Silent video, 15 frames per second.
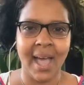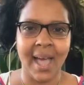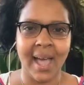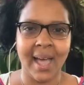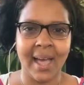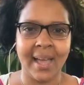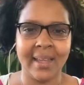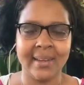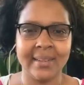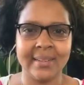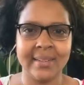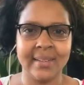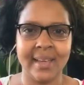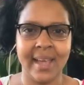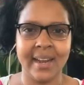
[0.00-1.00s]

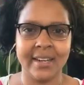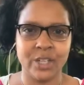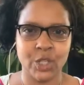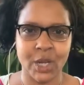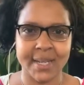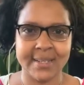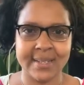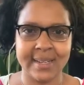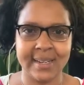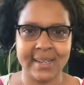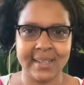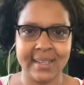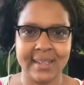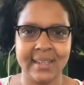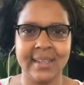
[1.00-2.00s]
and
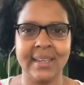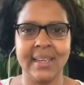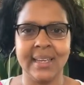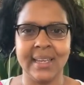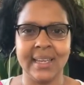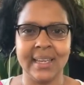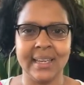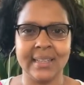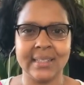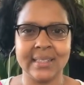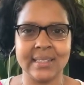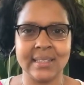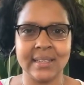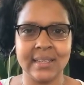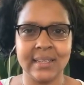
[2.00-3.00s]
energetically
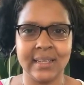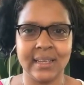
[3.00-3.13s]
it,